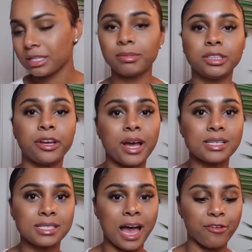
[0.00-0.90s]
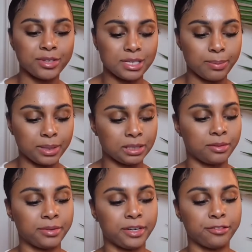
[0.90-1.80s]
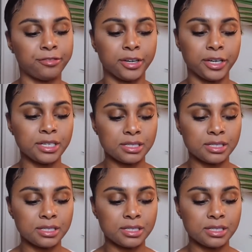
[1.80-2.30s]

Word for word: I'm gonna show you guys the outfits I picked up for her first.